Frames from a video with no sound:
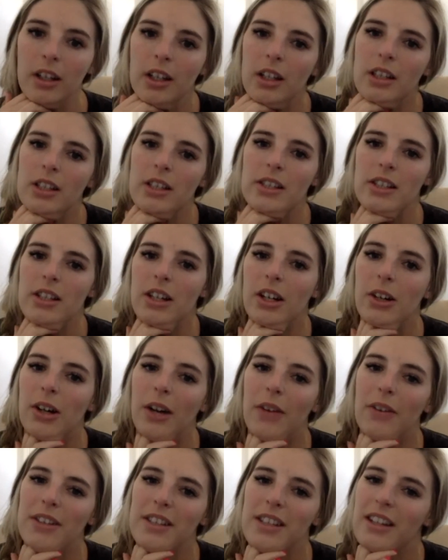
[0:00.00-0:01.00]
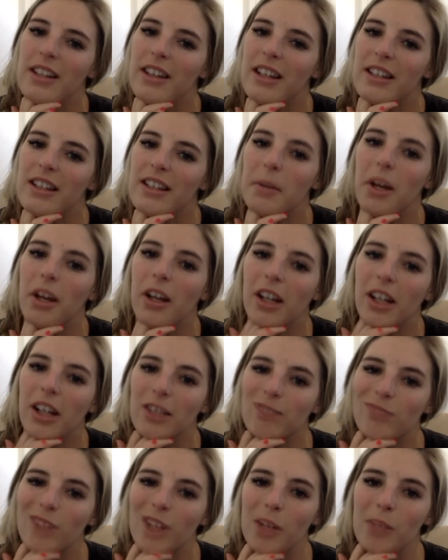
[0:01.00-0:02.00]
So I would say that's probably
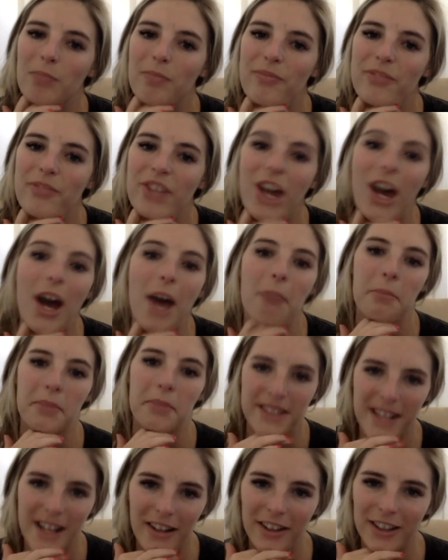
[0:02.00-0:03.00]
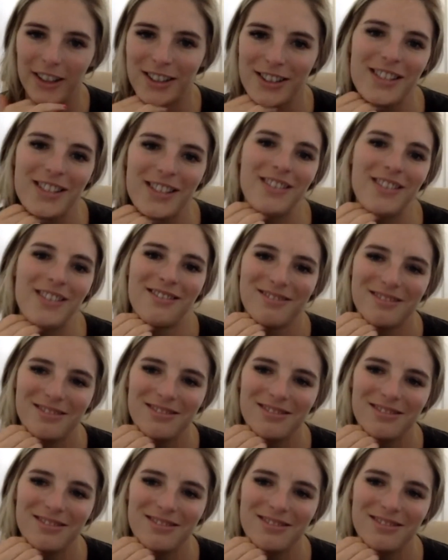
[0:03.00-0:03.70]
our top sellers.